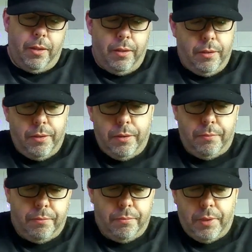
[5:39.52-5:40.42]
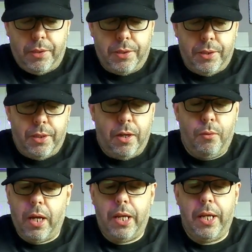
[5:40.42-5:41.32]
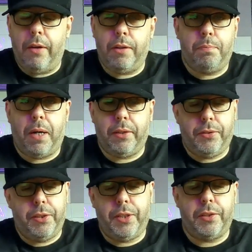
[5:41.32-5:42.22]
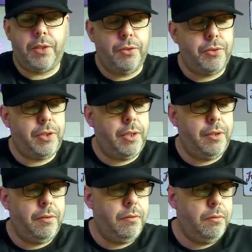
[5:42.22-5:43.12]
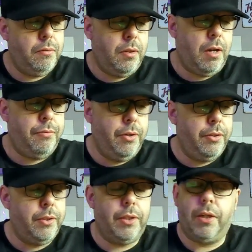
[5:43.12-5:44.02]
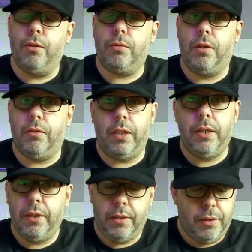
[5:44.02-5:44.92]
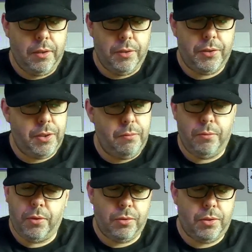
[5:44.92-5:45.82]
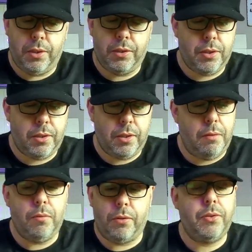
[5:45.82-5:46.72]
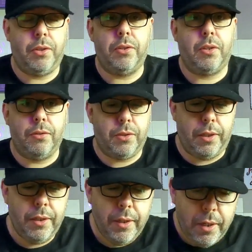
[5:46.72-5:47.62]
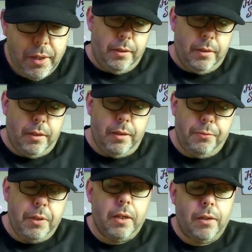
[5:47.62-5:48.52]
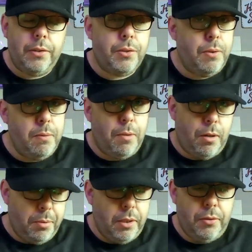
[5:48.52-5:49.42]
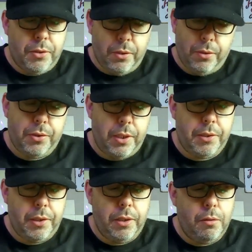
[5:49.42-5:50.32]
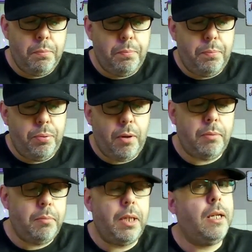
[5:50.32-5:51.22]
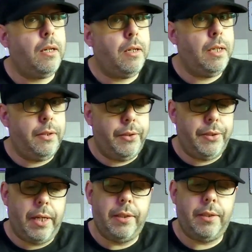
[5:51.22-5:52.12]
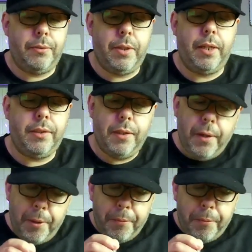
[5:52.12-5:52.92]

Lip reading: It's nowhere near as bad as the disgusting effort that they called curry, because it was disgusting. If you like sweet barbecue sauces, you'll probably like the taste of this.